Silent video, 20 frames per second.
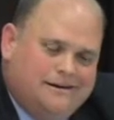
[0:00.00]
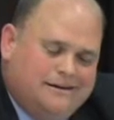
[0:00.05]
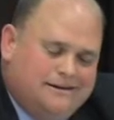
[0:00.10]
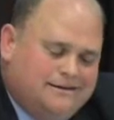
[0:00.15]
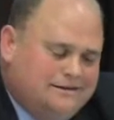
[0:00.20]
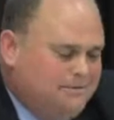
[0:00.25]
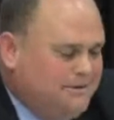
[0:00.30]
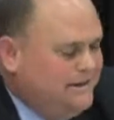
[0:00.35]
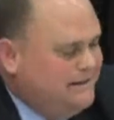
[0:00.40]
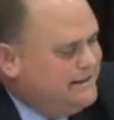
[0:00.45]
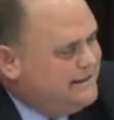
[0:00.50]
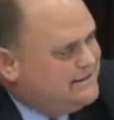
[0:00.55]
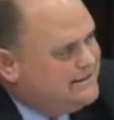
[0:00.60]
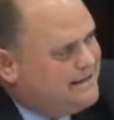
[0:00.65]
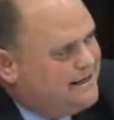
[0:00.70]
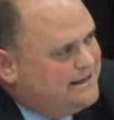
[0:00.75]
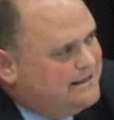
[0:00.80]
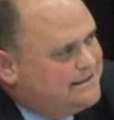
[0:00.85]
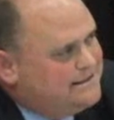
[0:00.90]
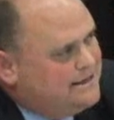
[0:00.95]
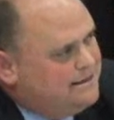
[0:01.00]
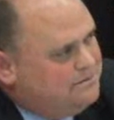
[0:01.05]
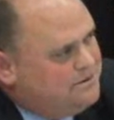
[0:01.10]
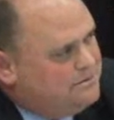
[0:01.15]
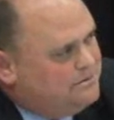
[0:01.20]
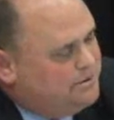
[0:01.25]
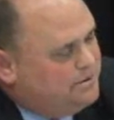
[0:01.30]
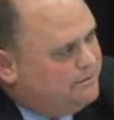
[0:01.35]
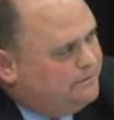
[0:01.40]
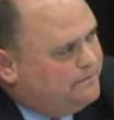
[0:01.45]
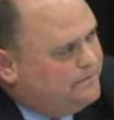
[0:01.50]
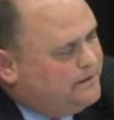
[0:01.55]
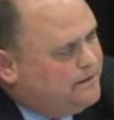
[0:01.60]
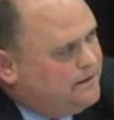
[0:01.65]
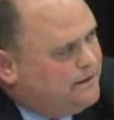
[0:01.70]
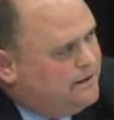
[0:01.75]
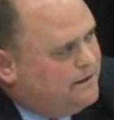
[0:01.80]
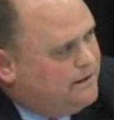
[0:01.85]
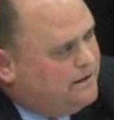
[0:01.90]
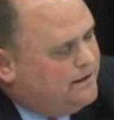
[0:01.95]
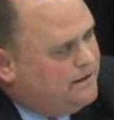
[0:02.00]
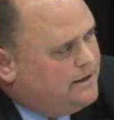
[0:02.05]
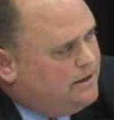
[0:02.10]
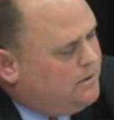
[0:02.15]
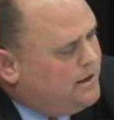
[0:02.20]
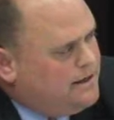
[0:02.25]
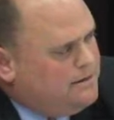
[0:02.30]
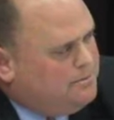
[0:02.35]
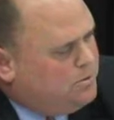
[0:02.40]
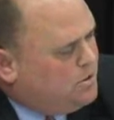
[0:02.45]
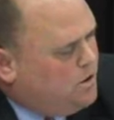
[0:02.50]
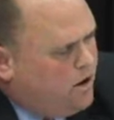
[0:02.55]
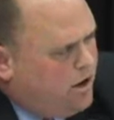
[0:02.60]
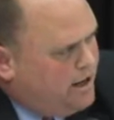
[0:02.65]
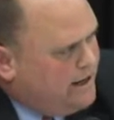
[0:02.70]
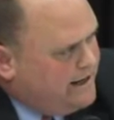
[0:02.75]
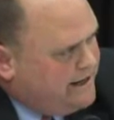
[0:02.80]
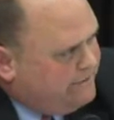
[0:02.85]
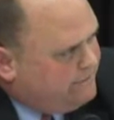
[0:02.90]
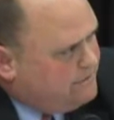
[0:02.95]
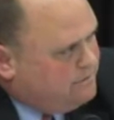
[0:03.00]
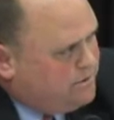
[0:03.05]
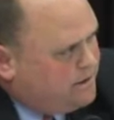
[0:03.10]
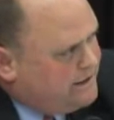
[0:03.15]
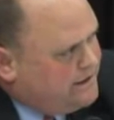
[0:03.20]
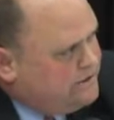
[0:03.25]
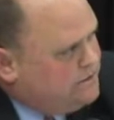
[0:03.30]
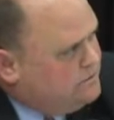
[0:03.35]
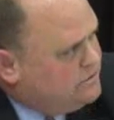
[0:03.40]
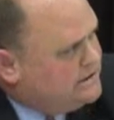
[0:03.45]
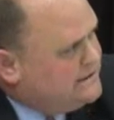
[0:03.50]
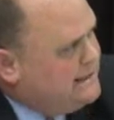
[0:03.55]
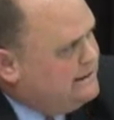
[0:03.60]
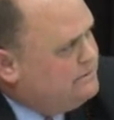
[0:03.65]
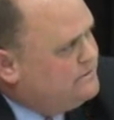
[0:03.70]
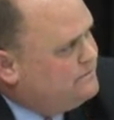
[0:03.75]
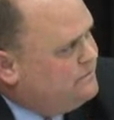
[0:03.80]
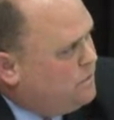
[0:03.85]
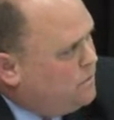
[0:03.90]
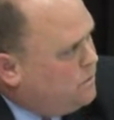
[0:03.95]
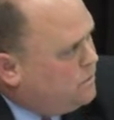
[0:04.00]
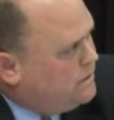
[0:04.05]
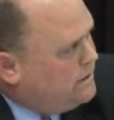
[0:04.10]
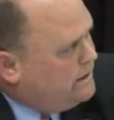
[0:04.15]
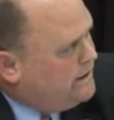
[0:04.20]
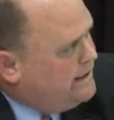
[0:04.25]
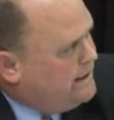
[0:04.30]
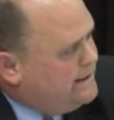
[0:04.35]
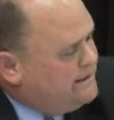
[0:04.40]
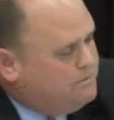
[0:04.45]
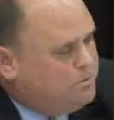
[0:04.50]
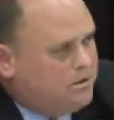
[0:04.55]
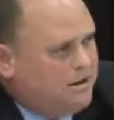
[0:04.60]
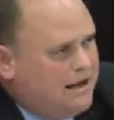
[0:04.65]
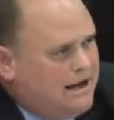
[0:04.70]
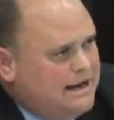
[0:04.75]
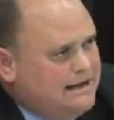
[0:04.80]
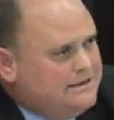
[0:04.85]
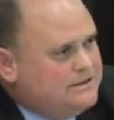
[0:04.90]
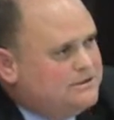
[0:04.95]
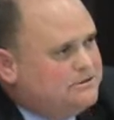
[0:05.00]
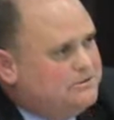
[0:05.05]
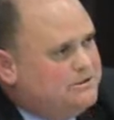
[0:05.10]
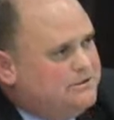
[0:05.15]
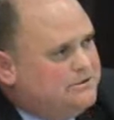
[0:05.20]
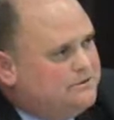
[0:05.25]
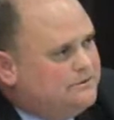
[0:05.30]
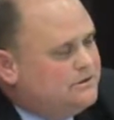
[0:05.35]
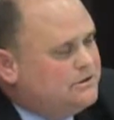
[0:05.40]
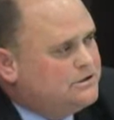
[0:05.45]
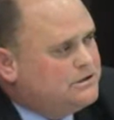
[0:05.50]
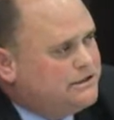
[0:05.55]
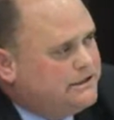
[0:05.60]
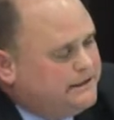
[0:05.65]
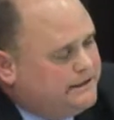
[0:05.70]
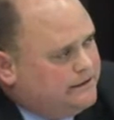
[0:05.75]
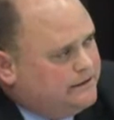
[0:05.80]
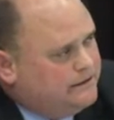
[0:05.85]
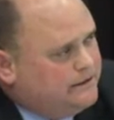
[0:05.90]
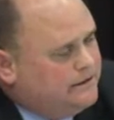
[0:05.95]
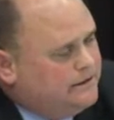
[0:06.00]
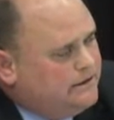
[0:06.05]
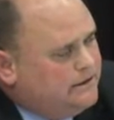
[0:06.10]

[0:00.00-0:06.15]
And to me, that's not acceptable. Now, I applaud everybody who steps forward and applies to a university.